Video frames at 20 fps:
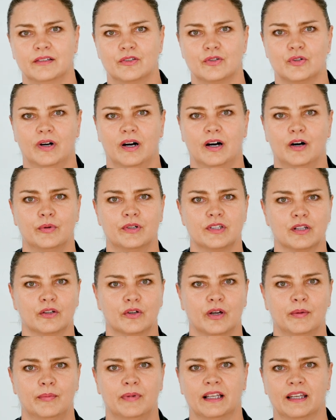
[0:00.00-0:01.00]
So, I always
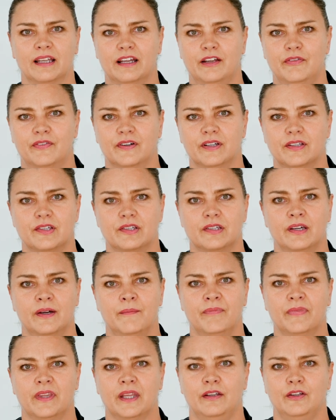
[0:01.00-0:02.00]
look at my life as
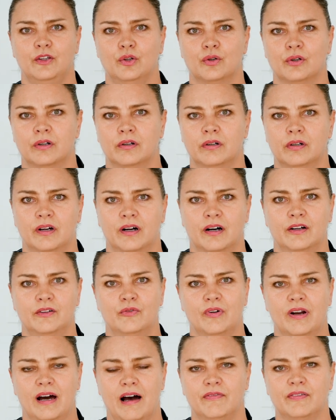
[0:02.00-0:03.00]
you're
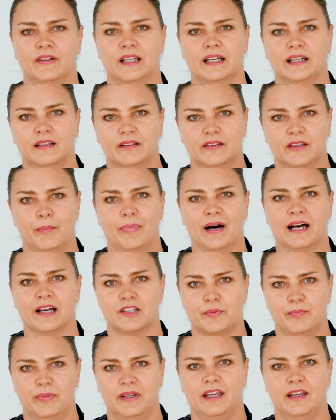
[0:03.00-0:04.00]
unraveling the
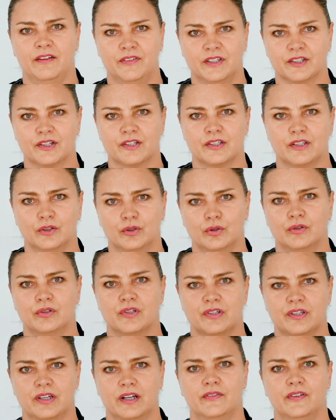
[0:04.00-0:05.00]
past behaviours that don't
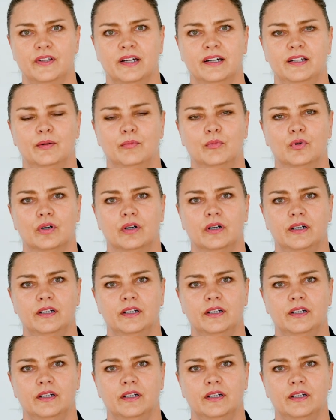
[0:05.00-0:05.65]
serve you anymore,